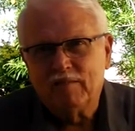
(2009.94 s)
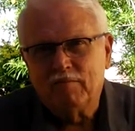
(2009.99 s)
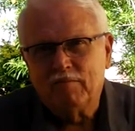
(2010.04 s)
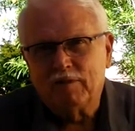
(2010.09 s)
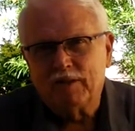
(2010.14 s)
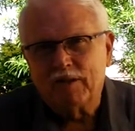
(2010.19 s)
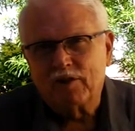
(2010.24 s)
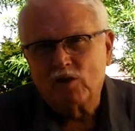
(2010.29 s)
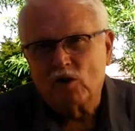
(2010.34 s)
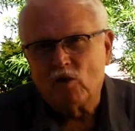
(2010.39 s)

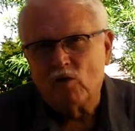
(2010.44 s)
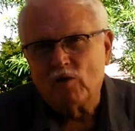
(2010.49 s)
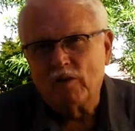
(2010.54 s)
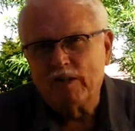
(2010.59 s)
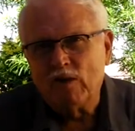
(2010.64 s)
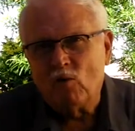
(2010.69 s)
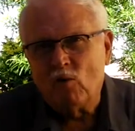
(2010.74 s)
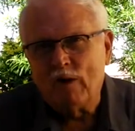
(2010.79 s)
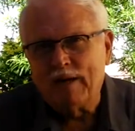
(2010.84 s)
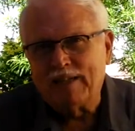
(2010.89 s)
But it's only
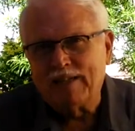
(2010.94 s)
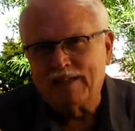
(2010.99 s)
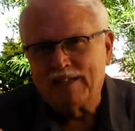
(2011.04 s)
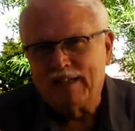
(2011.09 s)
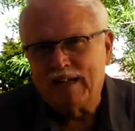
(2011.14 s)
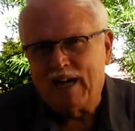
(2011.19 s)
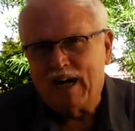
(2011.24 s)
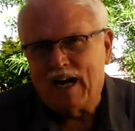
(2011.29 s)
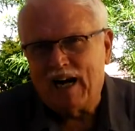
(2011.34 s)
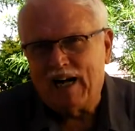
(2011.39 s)
when
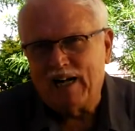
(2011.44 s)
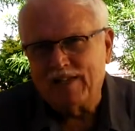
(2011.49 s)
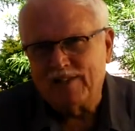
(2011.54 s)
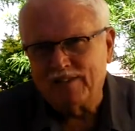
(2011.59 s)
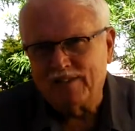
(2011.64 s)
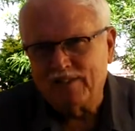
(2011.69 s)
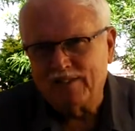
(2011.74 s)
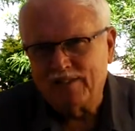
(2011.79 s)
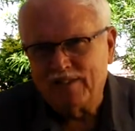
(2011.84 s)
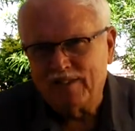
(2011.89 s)

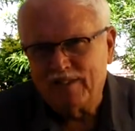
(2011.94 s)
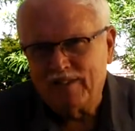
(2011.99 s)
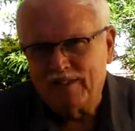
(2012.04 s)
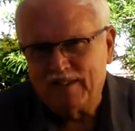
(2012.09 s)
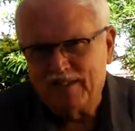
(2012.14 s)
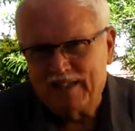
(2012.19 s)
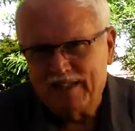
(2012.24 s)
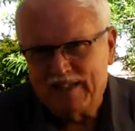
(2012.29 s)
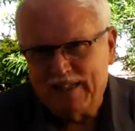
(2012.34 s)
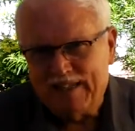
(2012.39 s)
God's
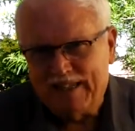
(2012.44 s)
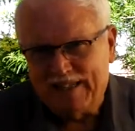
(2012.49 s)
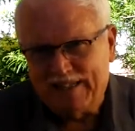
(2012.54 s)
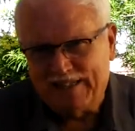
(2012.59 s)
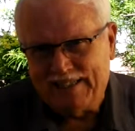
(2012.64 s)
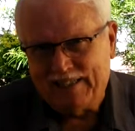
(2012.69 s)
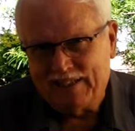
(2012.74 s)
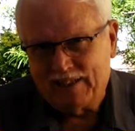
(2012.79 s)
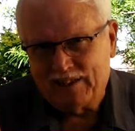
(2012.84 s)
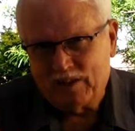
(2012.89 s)

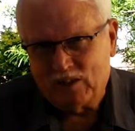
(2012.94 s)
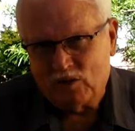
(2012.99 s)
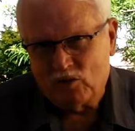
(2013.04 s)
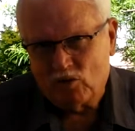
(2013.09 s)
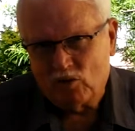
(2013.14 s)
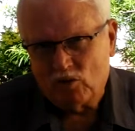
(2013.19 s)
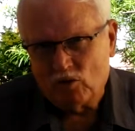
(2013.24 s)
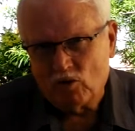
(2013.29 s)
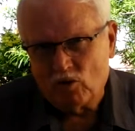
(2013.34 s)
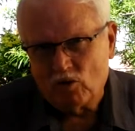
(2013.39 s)
in
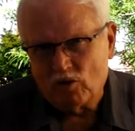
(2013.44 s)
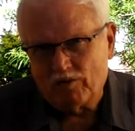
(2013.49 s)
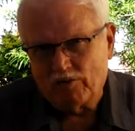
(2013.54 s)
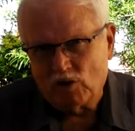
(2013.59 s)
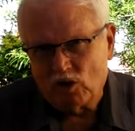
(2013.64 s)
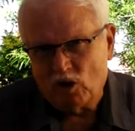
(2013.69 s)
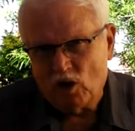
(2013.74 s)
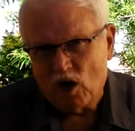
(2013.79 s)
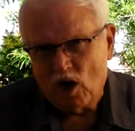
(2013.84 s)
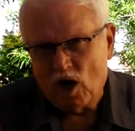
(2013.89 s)
control of
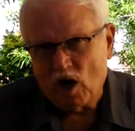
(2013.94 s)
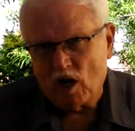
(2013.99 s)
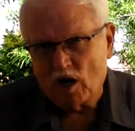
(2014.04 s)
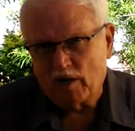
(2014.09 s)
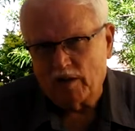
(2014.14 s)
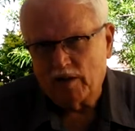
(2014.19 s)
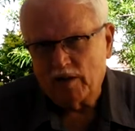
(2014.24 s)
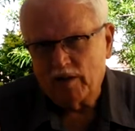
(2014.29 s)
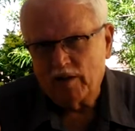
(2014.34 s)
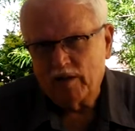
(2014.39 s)
your
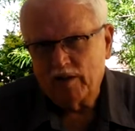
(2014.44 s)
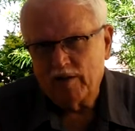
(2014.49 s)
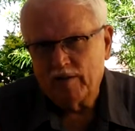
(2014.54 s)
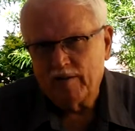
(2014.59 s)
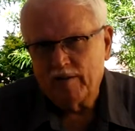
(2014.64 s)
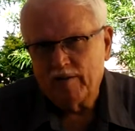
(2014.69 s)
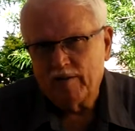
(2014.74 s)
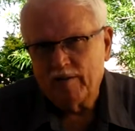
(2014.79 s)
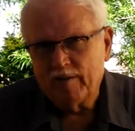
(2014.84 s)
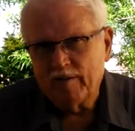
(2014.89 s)
heart
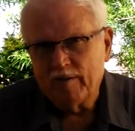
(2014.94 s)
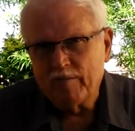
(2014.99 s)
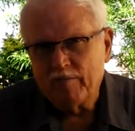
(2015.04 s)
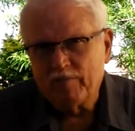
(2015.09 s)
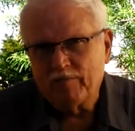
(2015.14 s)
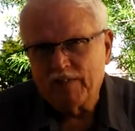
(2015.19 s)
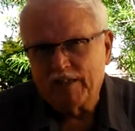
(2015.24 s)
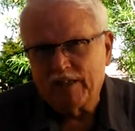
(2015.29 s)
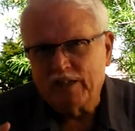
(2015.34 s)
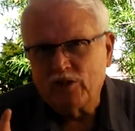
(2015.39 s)

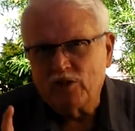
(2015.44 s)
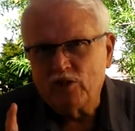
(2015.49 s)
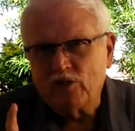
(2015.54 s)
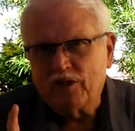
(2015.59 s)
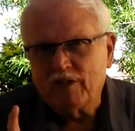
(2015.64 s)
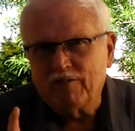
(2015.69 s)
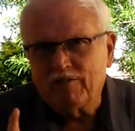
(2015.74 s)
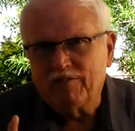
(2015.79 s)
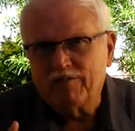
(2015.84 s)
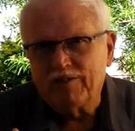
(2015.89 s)
that you
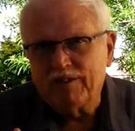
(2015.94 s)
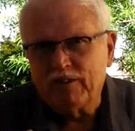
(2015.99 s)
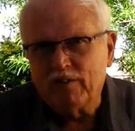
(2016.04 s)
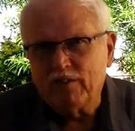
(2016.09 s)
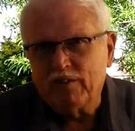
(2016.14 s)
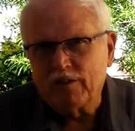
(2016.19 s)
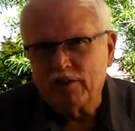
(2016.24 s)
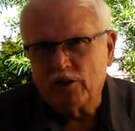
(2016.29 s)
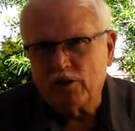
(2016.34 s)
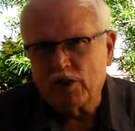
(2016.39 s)
can fill
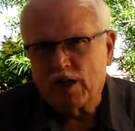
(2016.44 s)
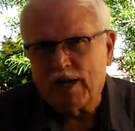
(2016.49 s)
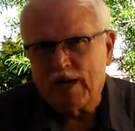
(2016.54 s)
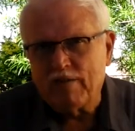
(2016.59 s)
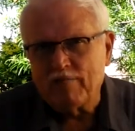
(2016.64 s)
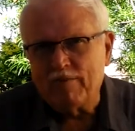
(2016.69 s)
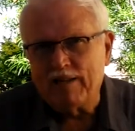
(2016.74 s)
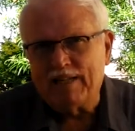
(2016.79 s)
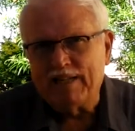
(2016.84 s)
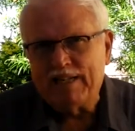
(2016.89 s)
the
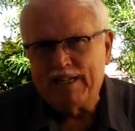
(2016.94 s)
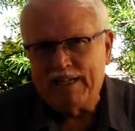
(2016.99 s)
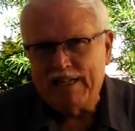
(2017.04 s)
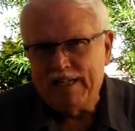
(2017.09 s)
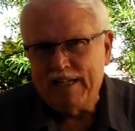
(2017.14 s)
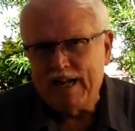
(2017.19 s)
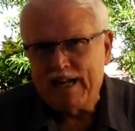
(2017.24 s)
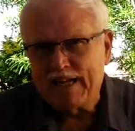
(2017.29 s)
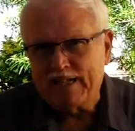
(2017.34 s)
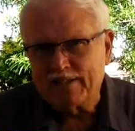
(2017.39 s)
job that
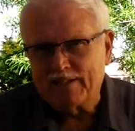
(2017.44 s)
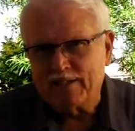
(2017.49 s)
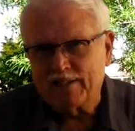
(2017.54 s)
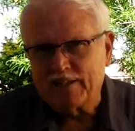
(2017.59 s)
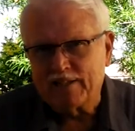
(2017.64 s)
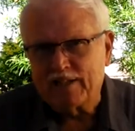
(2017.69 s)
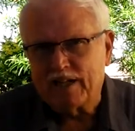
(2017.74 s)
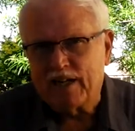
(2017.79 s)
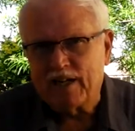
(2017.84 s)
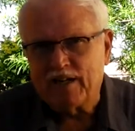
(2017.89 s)
He has
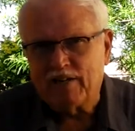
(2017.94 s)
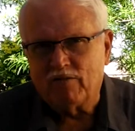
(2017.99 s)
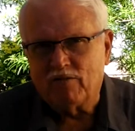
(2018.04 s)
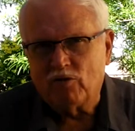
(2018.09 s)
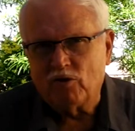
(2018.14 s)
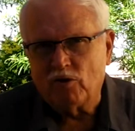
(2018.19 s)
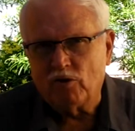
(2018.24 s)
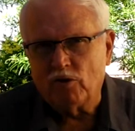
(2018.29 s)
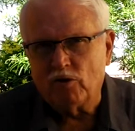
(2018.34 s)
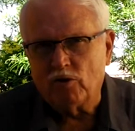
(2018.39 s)
designed
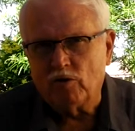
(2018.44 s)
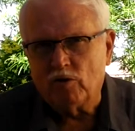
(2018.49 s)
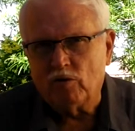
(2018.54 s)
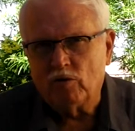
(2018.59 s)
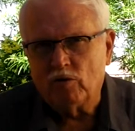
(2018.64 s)
for you.